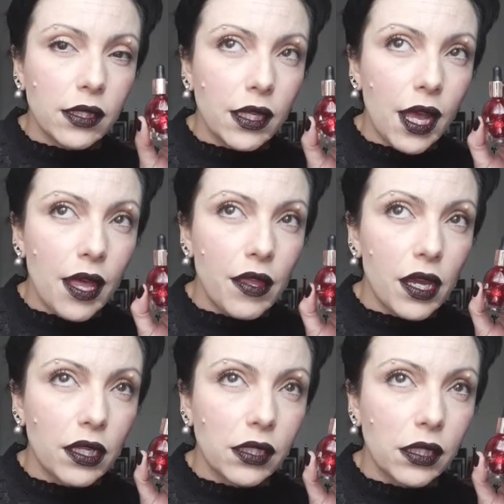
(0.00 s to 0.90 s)
It
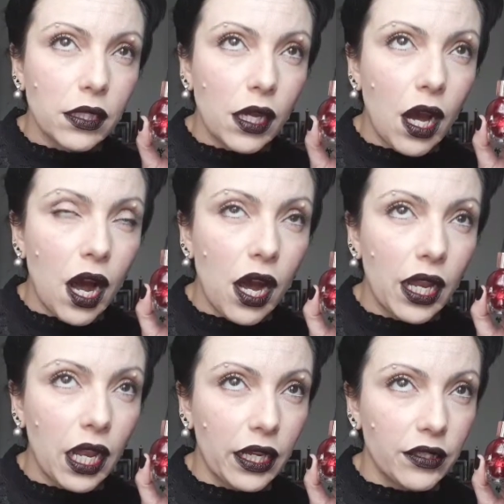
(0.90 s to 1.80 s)
said it's a
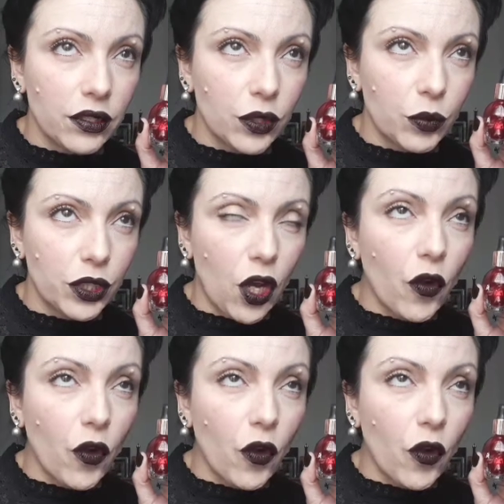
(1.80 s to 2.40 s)
highlighter,